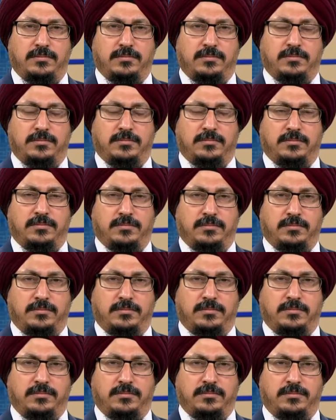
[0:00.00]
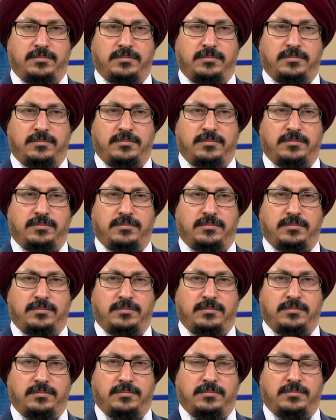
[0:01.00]

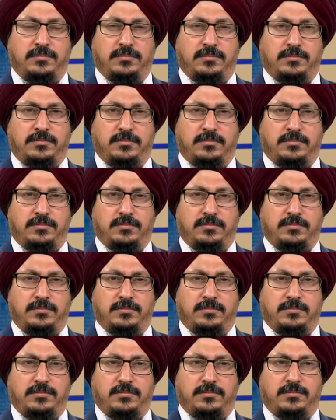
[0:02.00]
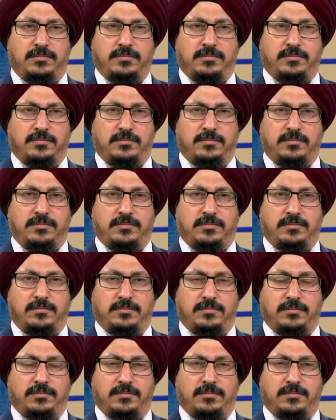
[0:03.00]
This person isn't speaking.